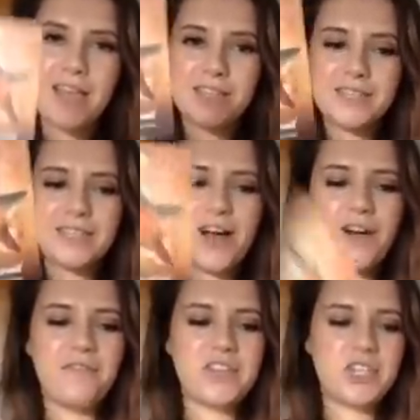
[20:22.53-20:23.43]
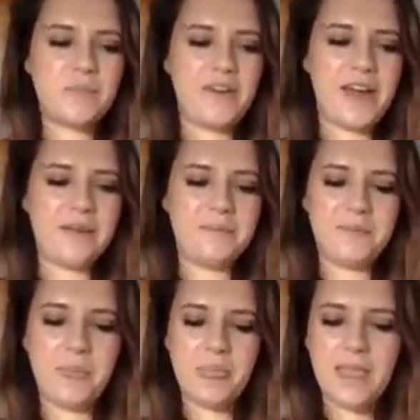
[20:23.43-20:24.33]
Starfish spirit.
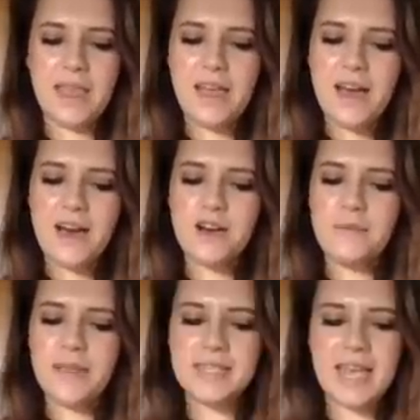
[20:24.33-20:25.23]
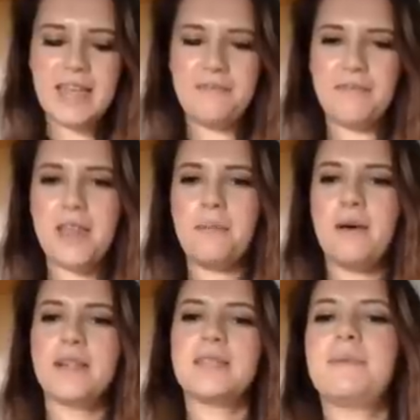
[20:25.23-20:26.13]
Open to infinite
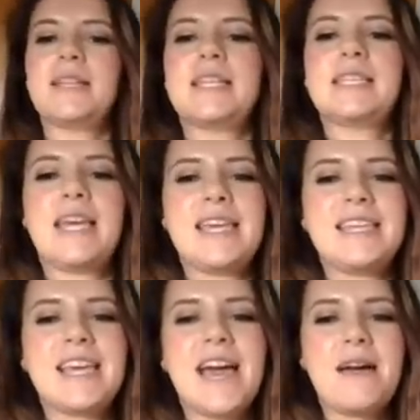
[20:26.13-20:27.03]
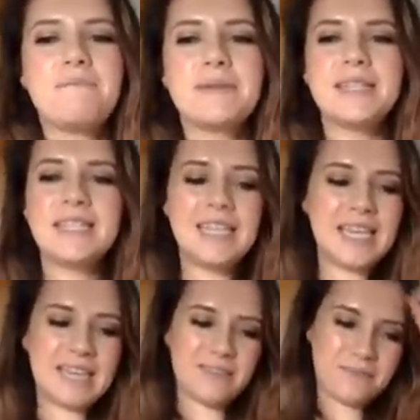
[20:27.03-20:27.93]
possibility. Yeah,
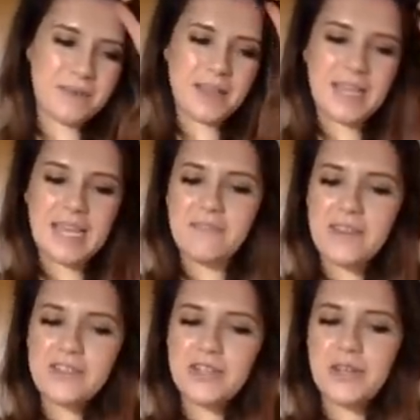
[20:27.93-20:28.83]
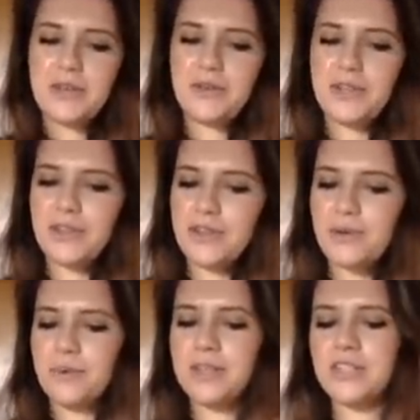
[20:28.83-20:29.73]
believe. Believe and you know,
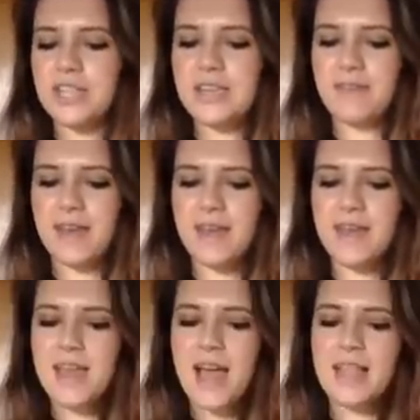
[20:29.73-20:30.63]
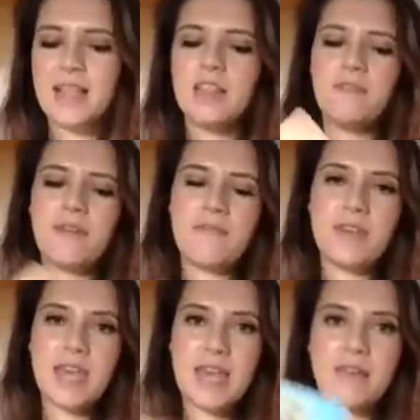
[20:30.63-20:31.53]
you will achieve it. And I love it in
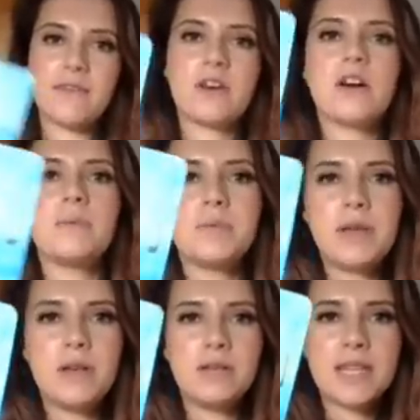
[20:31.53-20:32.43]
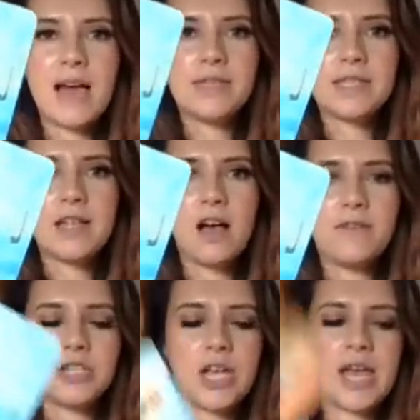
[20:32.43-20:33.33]
the King of Cups, we also have a
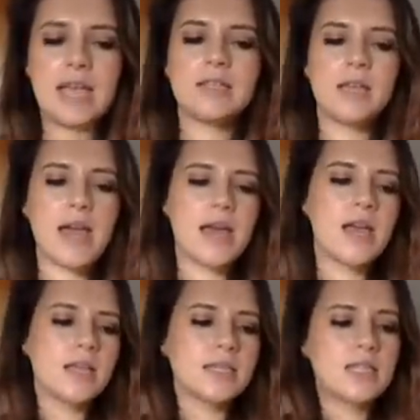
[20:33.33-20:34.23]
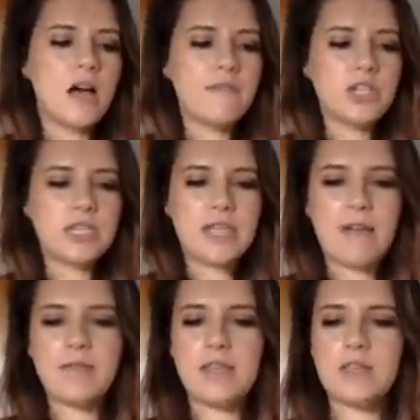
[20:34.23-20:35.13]
starfish here. So yeah, starfish is
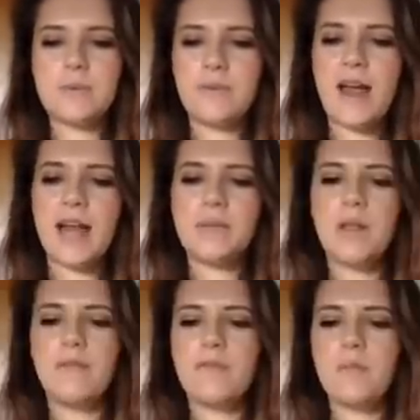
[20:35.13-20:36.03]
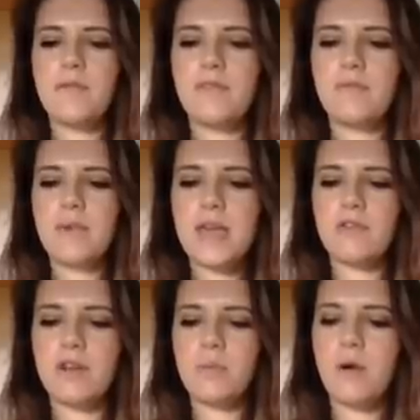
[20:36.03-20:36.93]
definitely your spirit animal for the month of May,
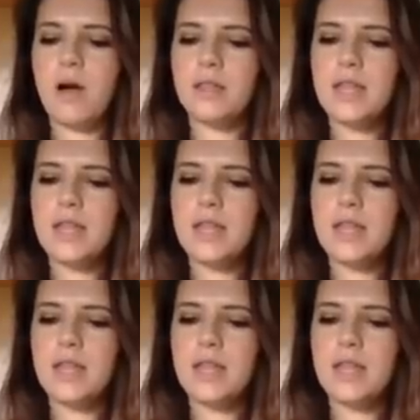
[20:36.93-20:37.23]
group one.